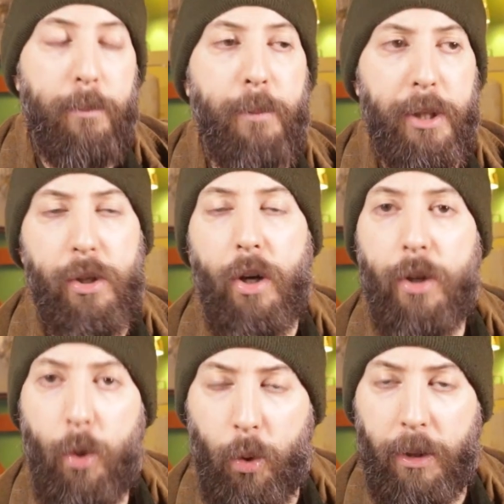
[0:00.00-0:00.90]
but not
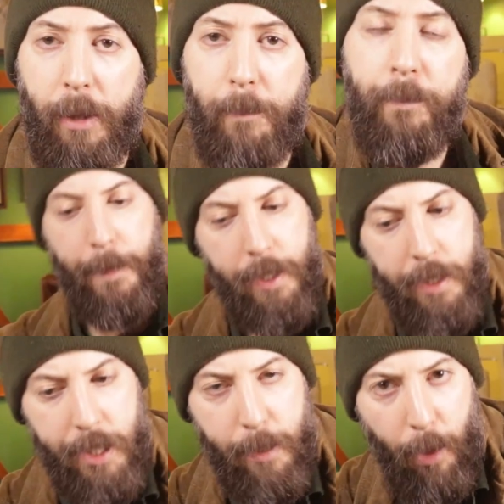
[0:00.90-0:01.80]
only.
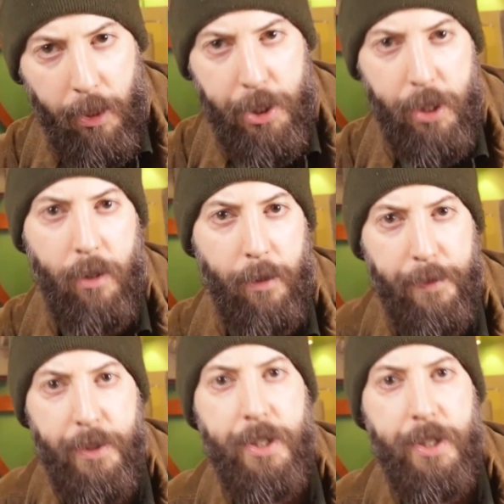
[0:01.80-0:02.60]
The symbology of the